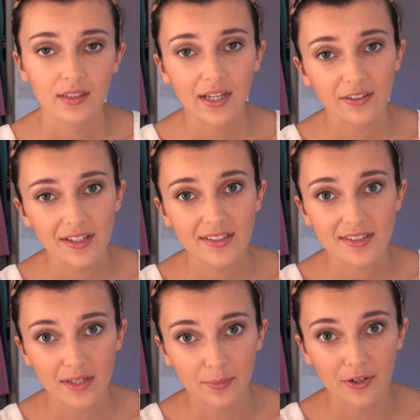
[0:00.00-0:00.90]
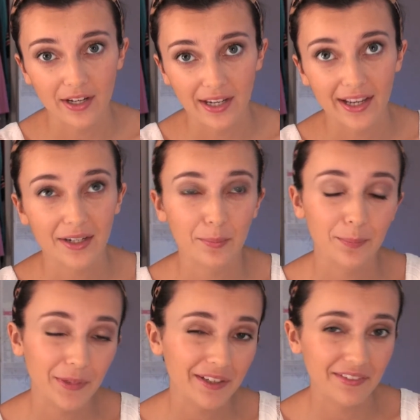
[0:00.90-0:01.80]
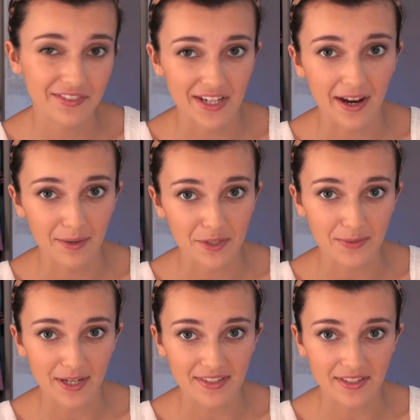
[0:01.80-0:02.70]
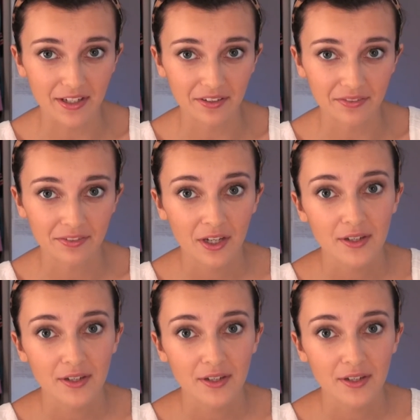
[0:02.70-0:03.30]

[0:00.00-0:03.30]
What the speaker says: Now last summer I had a bit of time to myself,